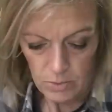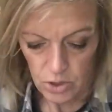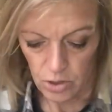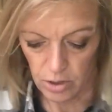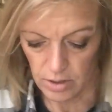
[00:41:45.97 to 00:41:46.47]

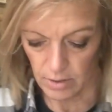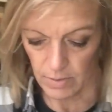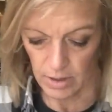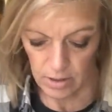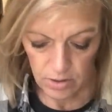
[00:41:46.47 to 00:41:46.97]
show you some
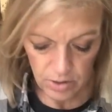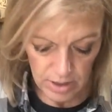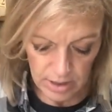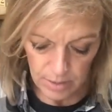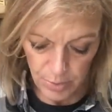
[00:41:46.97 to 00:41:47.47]
of these. So
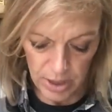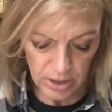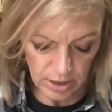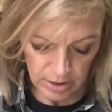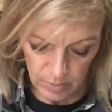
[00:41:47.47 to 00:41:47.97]
this is a
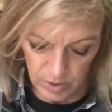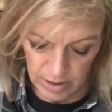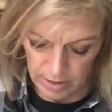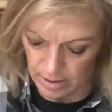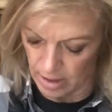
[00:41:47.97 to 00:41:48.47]
project someone
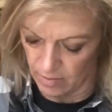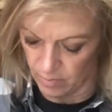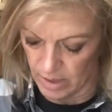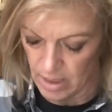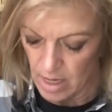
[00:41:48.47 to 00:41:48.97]
else gave
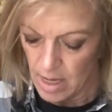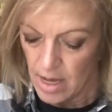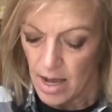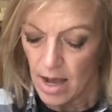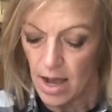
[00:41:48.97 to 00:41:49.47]
me.
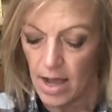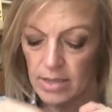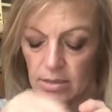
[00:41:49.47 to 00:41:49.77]
I